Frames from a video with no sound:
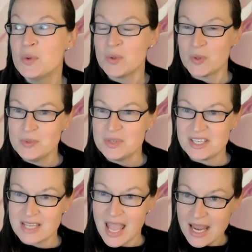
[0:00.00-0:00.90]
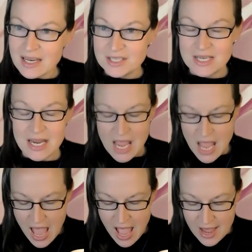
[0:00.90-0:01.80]
Oh, she's a hater today.
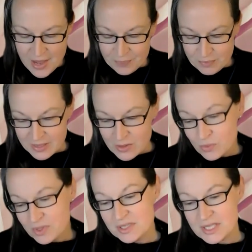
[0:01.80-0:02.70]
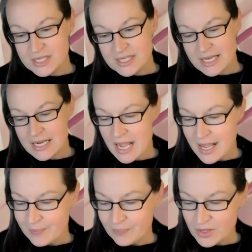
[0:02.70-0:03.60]
But in all sincerity,
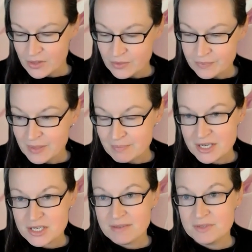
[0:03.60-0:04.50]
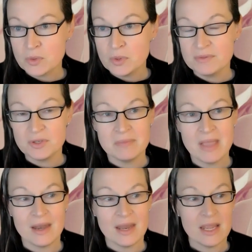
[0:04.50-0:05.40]
much love to all of
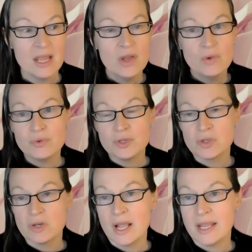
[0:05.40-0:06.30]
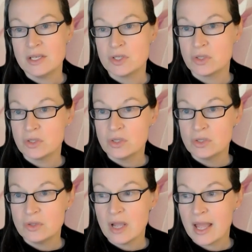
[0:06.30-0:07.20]
humanity for trying
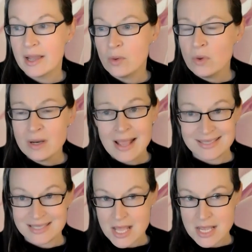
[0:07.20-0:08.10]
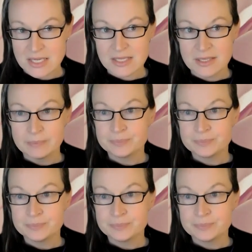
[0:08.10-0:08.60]
to organize things